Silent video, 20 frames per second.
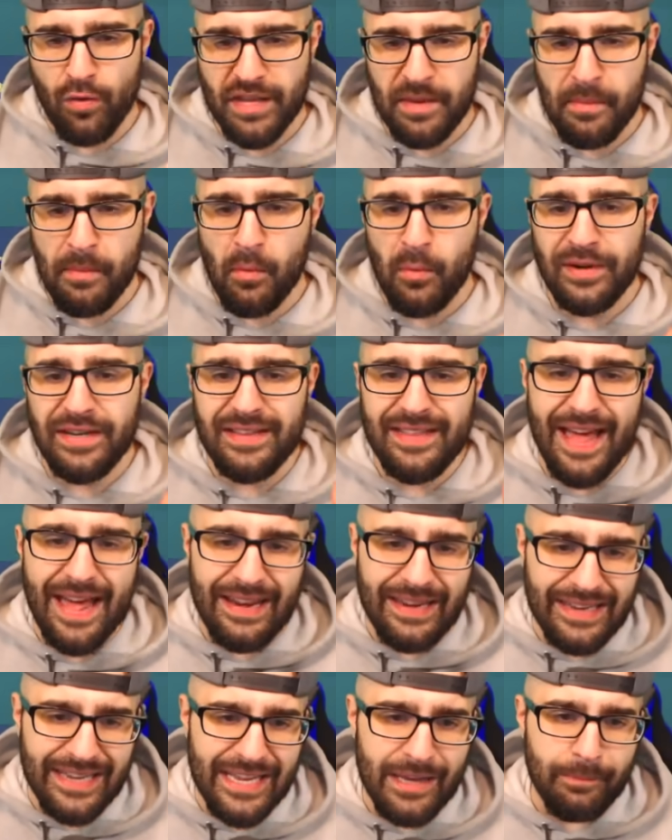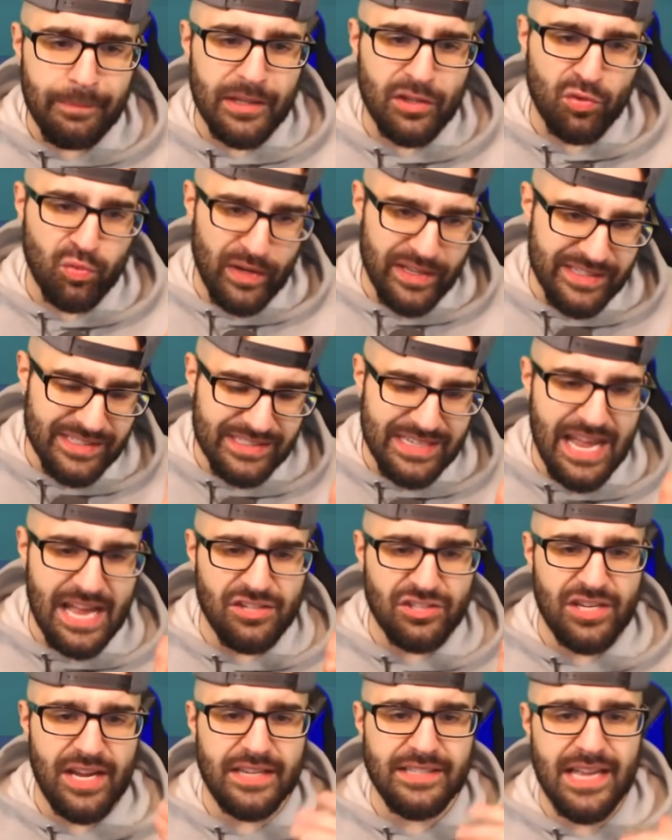goalkeeper, but we need that link between
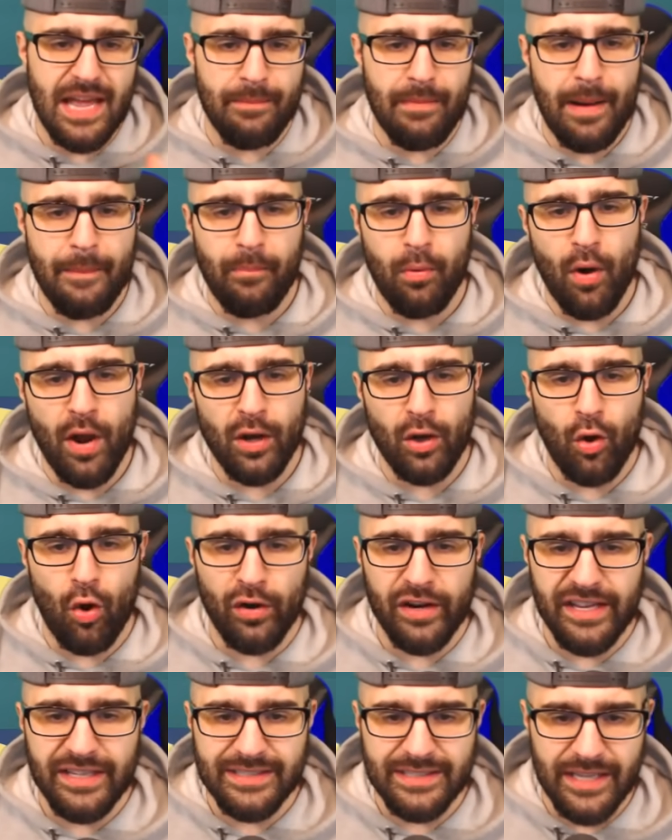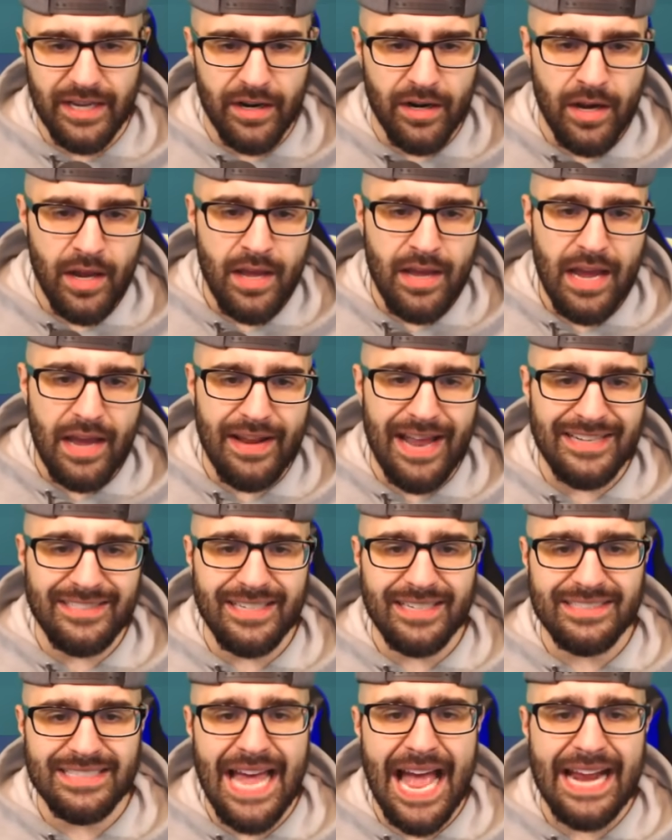Sanchez and my boy Loris here, and
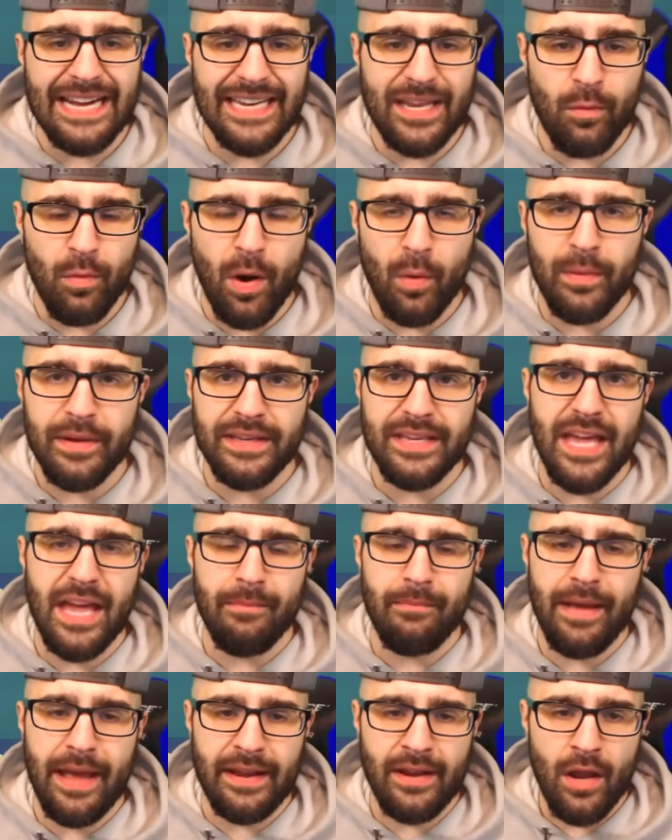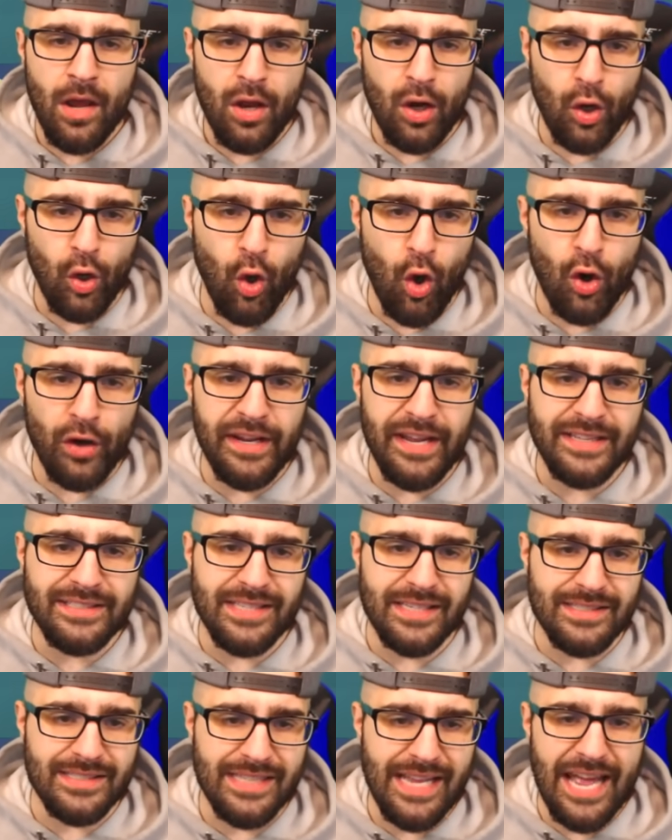that's exactly what we get, man.
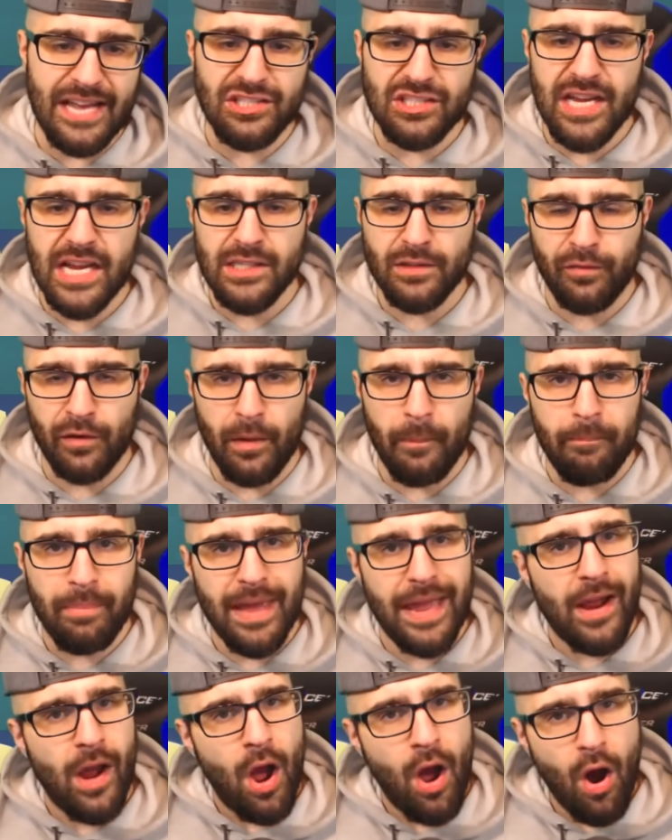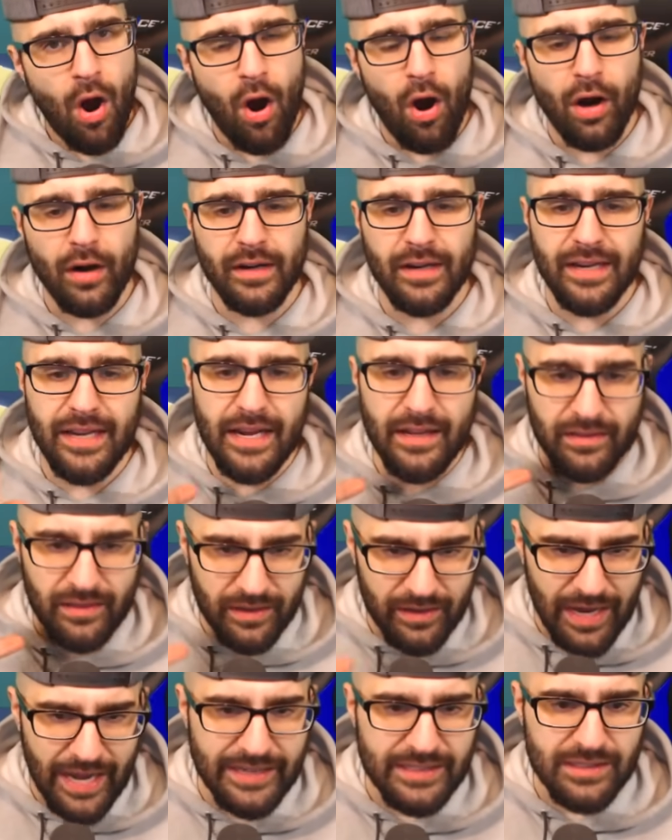Loris and Sanchez for the big hard link,
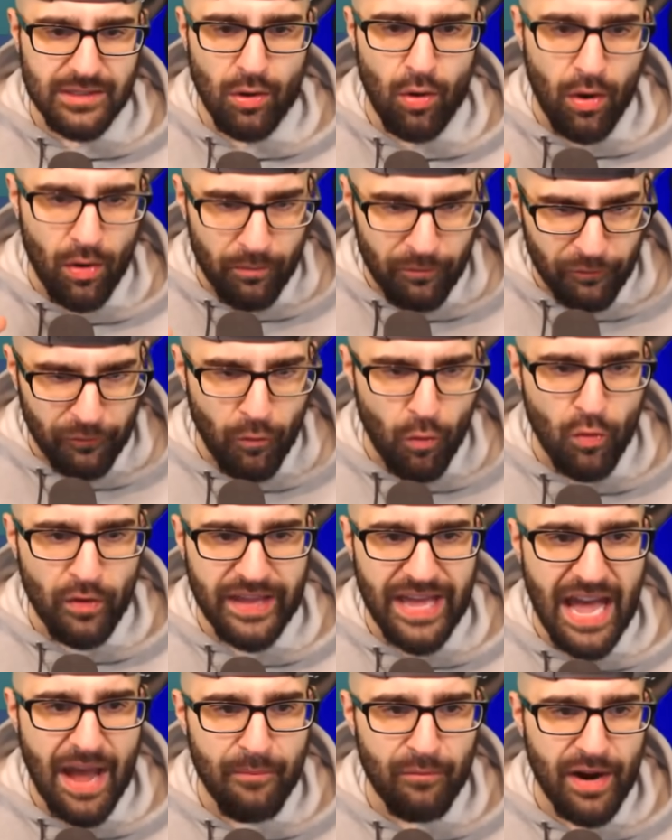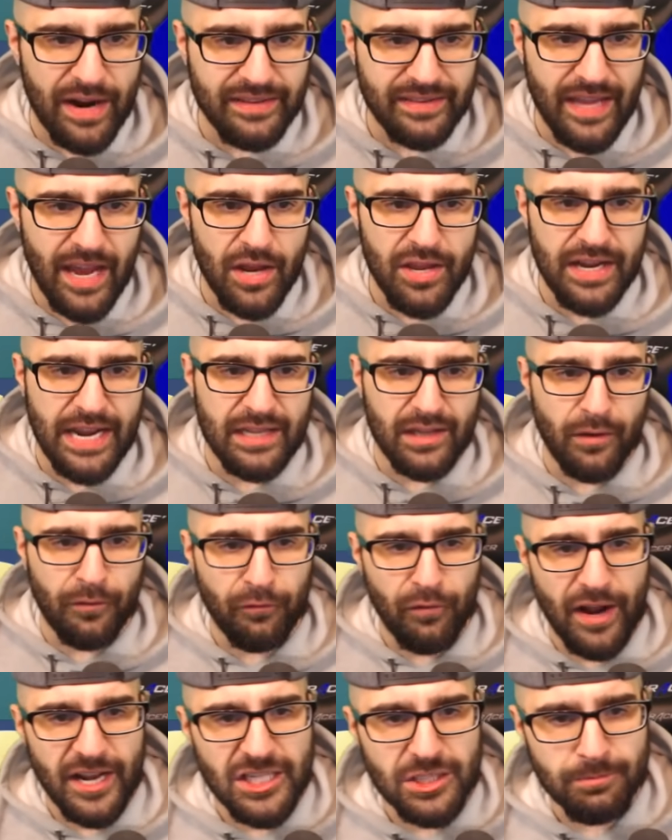the nice little full cam right there. You got the
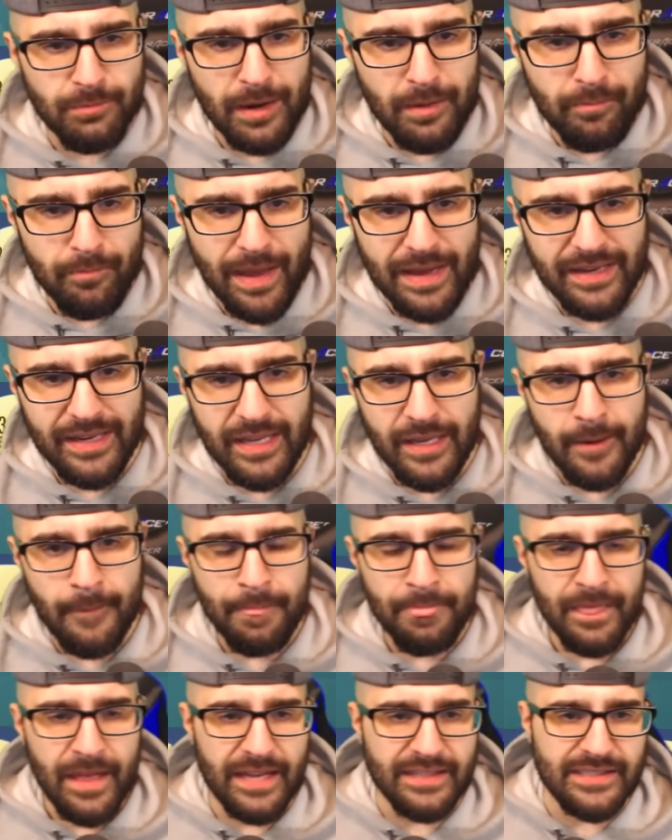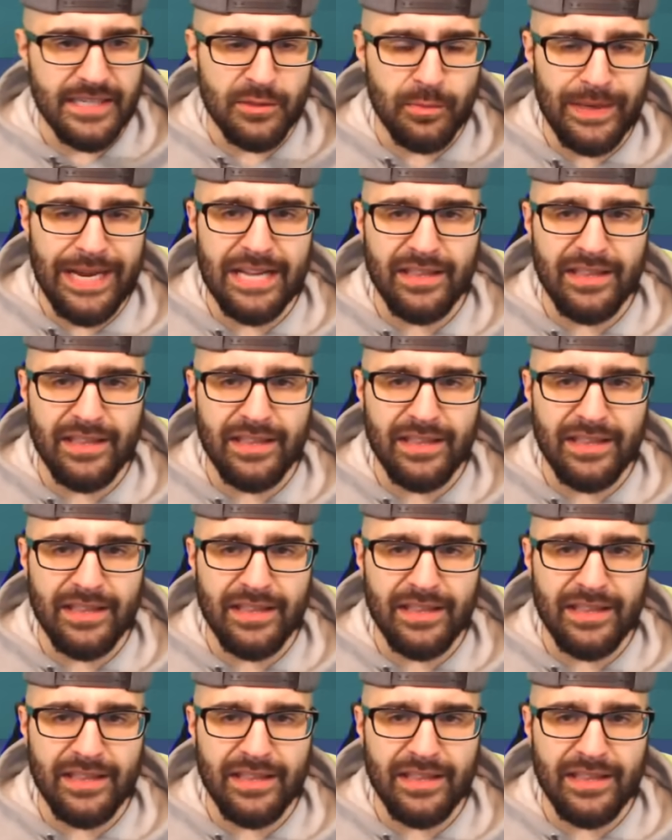Frenchman Mendy, and since